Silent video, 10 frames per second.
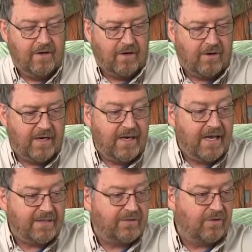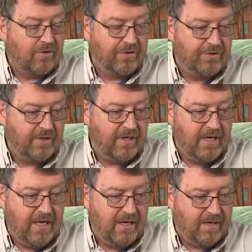All right, next, of course, you're going to
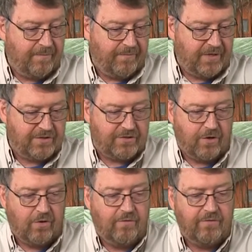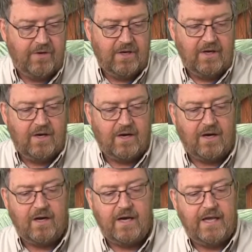need a stove
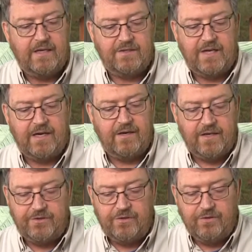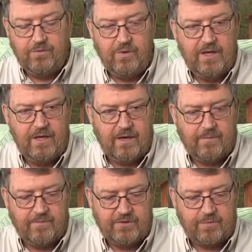and a standard issue we
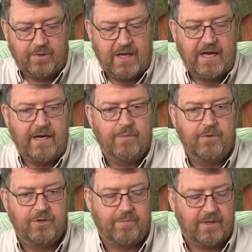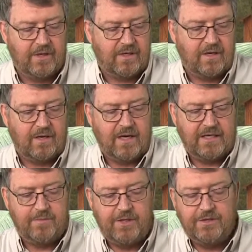supply our Birchbark
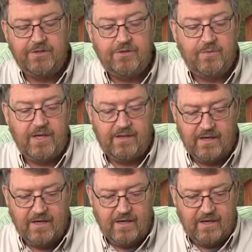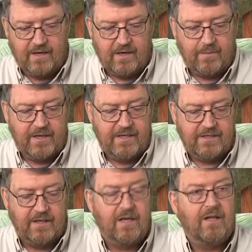Expeditions with are
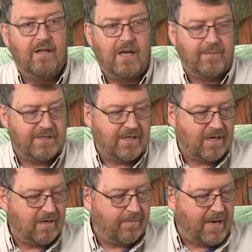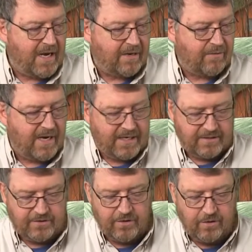these little MSR pocket
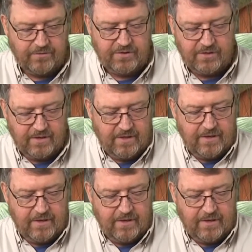rocket stoves.